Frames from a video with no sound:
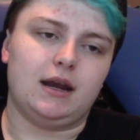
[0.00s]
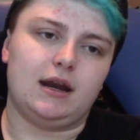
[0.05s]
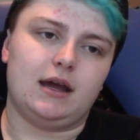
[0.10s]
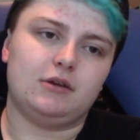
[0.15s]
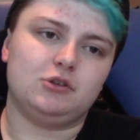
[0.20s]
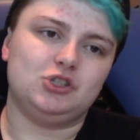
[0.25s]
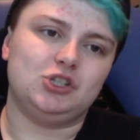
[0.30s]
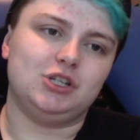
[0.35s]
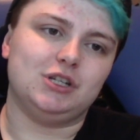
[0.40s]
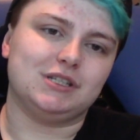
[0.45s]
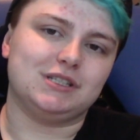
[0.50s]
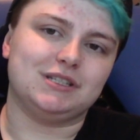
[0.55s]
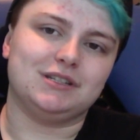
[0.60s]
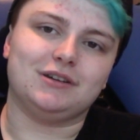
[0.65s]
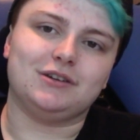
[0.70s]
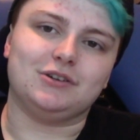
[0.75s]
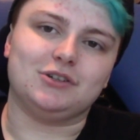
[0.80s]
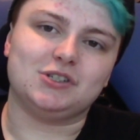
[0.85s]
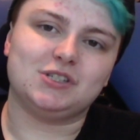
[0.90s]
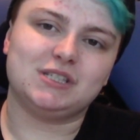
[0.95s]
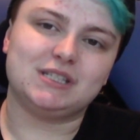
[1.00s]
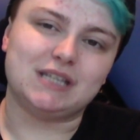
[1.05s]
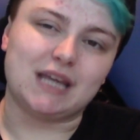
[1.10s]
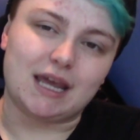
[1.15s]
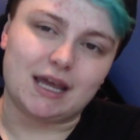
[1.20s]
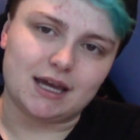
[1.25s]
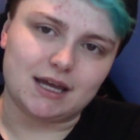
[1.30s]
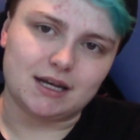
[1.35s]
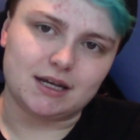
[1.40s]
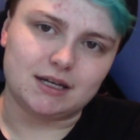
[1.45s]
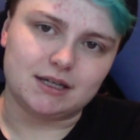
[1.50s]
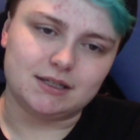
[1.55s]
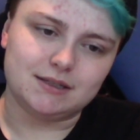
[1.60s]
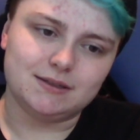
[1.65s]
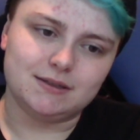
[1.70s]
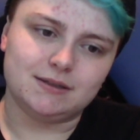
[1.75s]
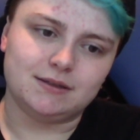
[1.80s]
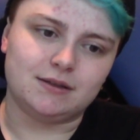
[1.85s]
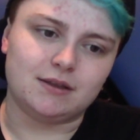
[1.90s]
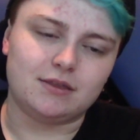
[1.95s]
and how she doesn't
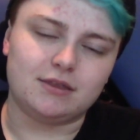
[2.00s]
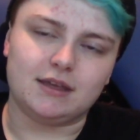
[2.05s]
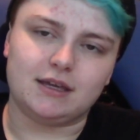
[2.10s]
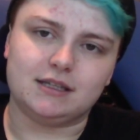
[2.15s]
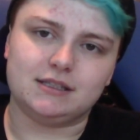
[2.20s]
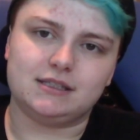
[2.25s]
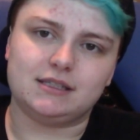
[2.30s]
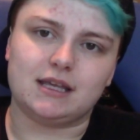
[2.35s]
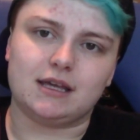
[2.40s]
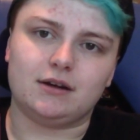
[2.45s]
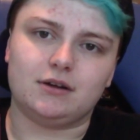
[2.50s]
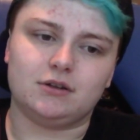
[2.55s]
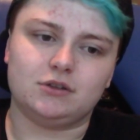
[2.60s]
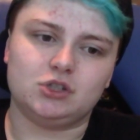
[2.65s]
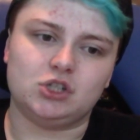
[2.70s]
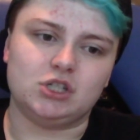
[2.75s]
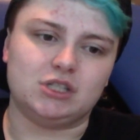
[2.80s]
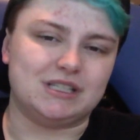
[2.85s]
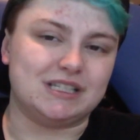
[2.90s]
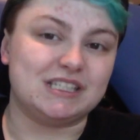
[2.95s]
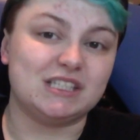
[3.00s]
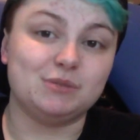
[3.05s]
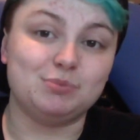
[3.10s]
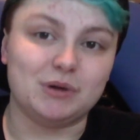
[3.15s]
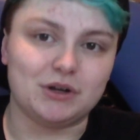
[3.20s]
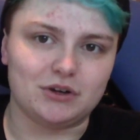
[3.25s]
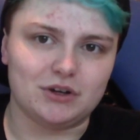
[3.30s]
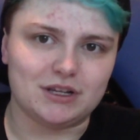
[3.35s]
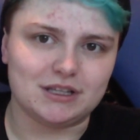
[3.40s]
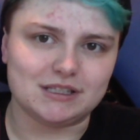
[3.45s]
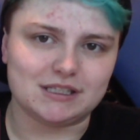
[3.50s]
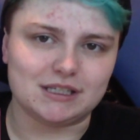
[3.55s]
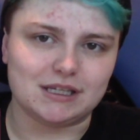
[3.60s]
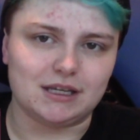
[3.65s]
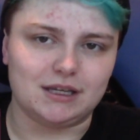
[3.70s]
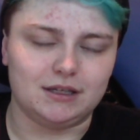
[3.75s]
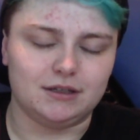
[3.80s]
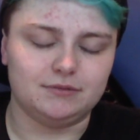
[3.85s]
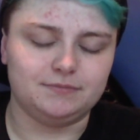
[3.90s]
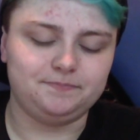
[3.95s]
understand the things that she's
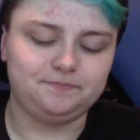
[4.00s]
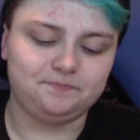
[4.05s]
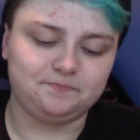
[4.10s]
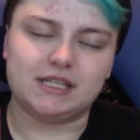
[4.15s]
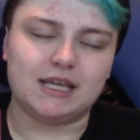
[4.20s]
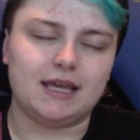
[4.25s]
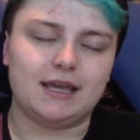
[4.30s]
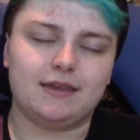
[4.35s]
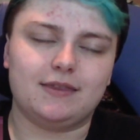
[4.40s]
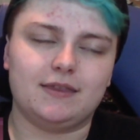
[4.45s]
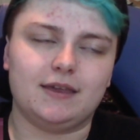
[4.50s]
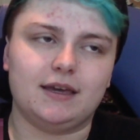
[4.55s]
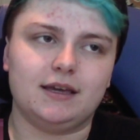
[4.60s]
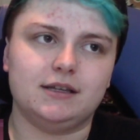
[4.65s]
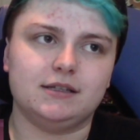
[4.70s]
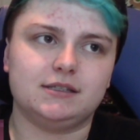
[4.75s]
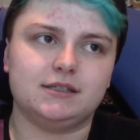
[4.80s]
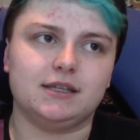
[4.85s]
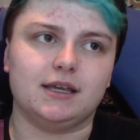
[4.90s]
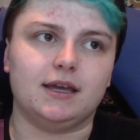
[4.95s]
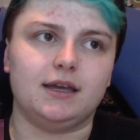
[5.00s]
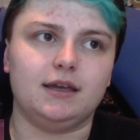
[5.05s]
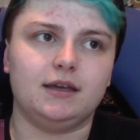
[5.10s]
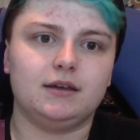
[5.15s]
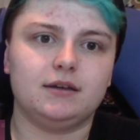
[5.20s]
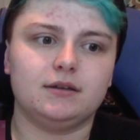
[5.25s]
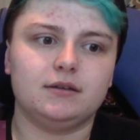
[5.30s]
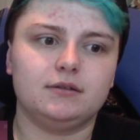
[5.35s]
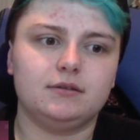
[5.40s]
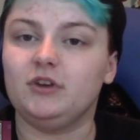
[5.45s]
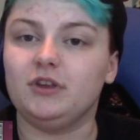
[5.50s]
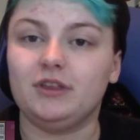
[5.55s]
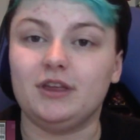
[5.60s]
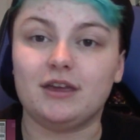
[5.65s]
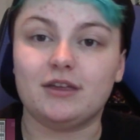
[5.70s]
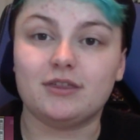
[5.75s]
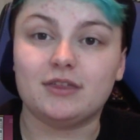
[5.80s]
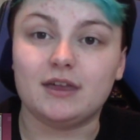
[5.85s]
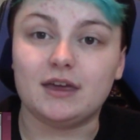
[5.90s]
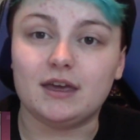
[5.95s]
experiencing. She's saying things like, I'm
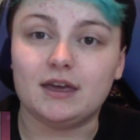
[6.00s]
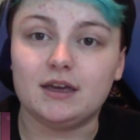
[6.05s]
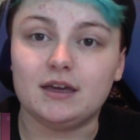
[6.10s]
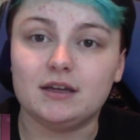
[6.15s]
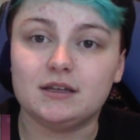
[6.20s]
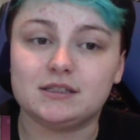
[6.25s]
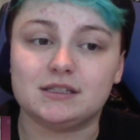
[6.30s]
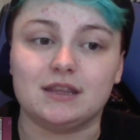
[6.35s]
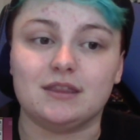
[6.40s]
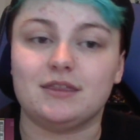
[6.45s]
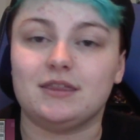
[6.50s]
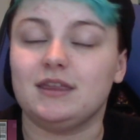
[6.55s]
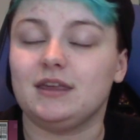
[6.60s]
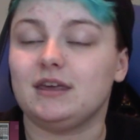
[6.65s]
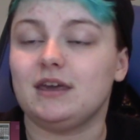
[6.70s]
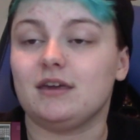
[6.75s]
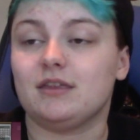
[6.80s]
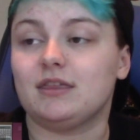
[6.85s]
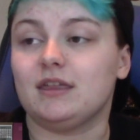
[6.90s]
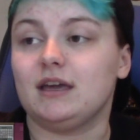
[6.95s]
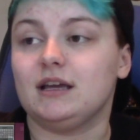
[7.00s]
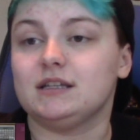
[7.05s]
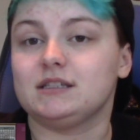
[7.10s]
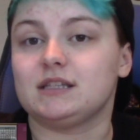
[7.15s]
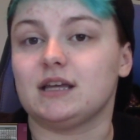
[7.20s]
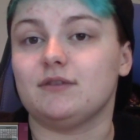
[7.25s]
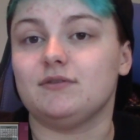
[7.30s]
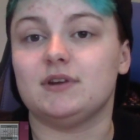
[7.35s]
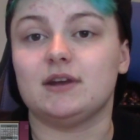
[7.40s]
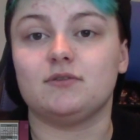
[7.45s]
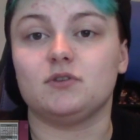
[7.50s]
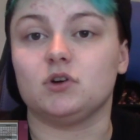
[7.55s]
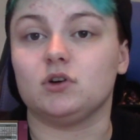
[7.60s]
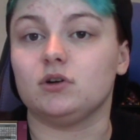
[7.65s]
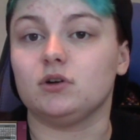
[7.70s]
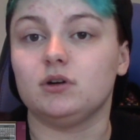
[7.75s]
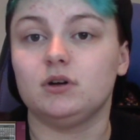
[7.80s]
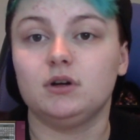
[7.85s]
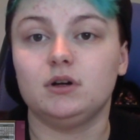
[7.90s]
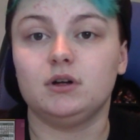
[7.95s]
feeling things and thinking things I've
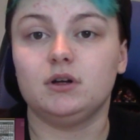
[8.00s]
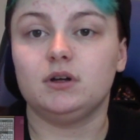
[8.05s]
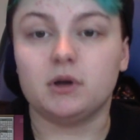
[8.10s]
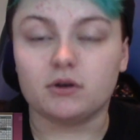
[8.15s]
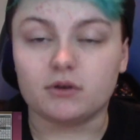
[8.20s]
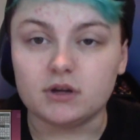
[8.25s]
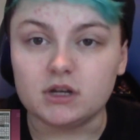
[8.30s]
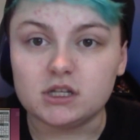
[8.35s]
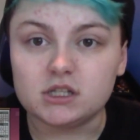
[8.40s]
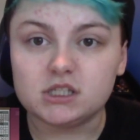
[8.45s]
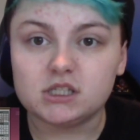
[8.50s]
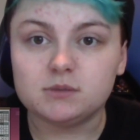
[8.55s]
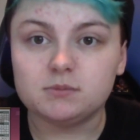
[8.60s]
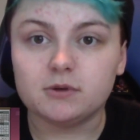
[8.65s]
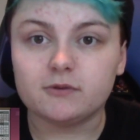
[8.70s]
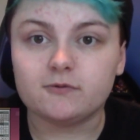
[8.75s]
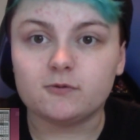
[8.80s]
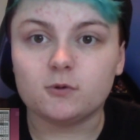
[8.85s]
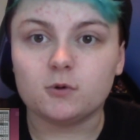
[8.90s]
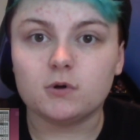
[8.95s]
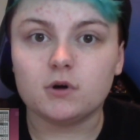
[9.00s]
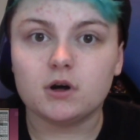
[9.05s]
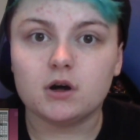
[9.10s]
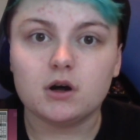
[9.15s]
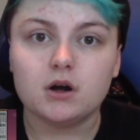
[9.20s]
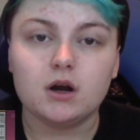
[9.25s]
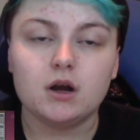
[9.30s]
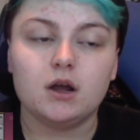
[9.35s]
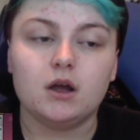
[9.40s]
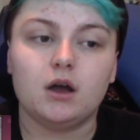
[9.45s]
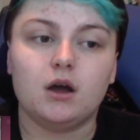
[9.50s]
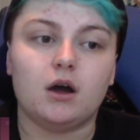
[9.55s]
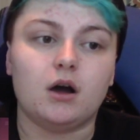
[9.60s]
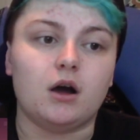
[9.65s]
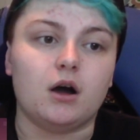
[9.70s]
never experienced before.